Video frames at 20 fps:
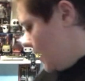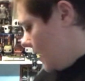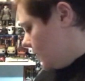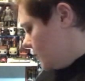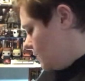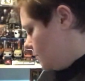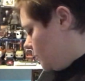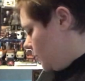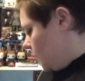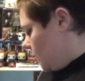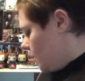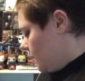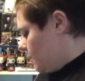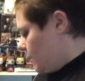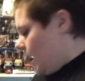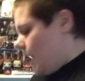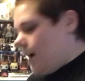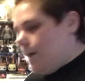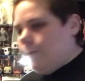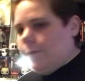next book
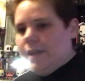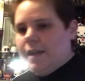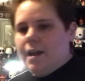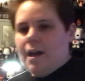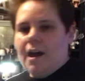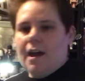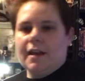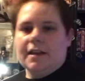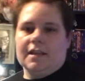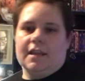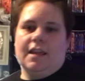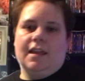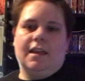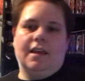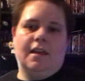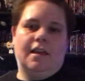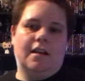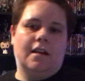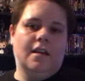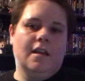we got
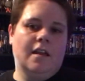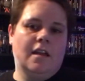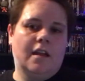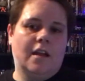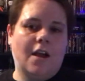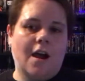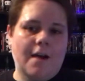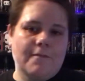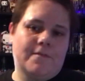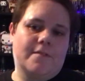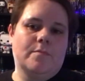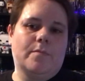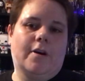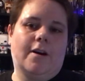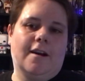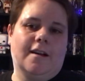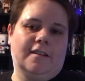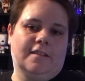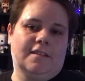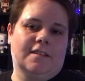in Coffin
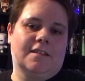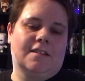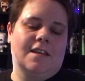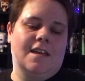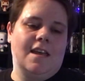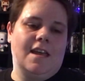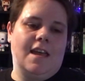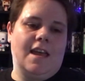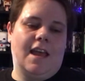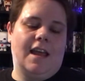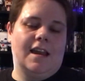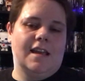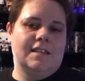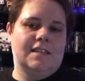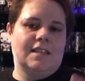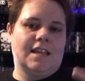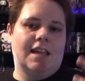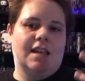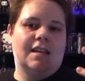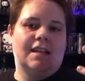Box, and I
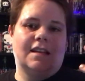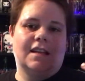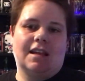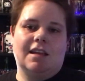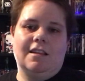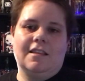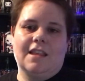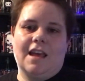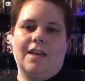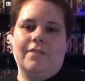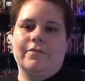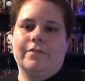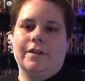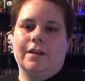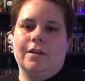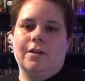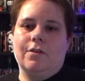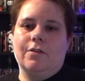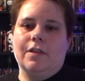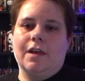stated in that
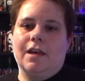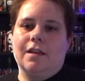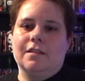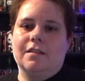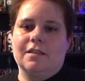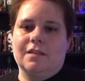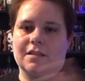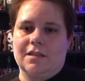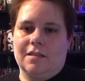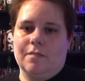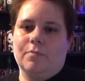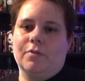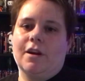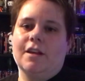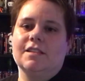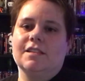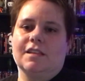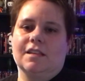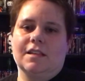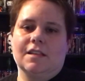video that the
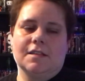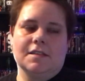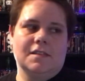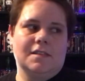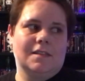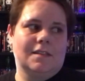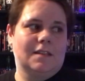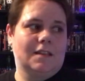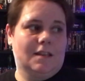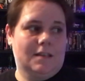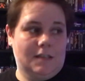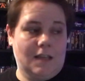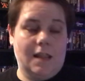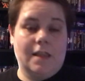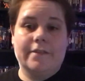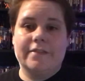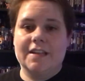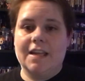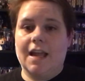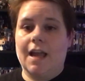price of this, because I
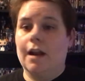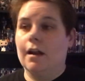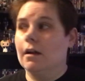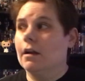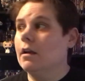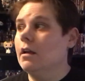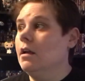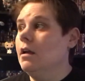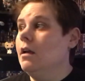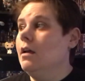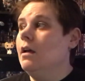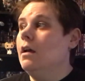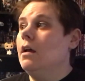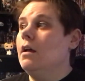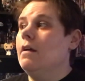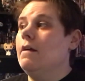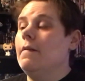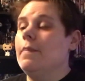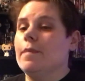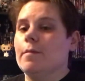live in Canada,
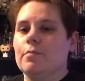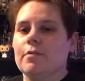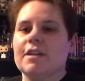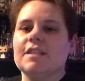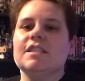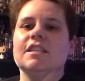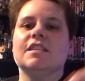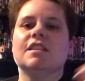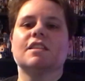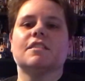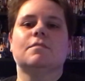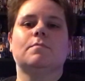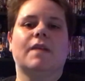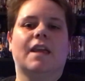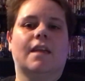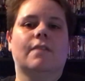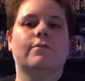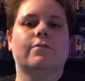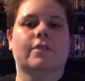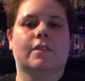the price of this
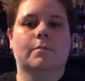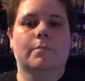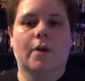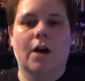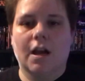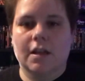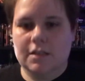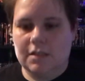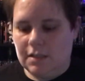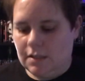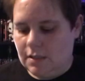paid for the box